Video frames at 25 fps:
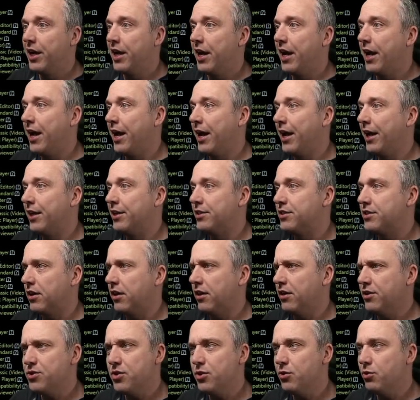And
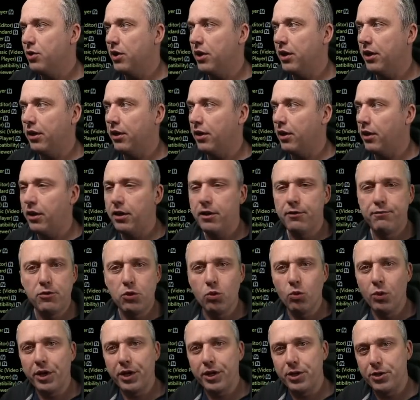also, uh, if you
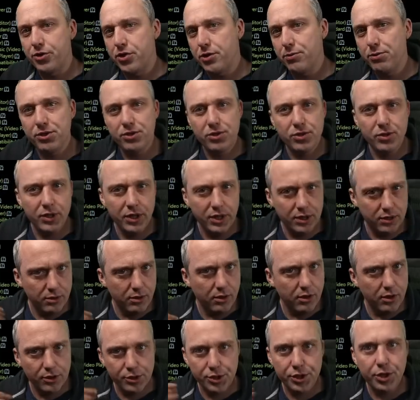want to contribute to it,
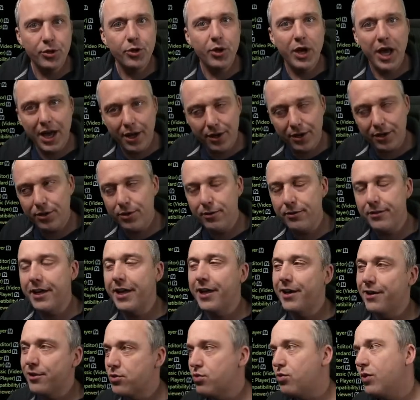I'll show you how to do
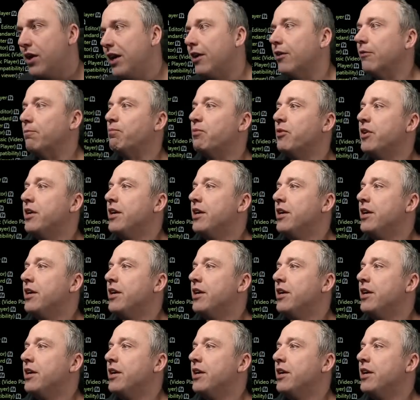that as well.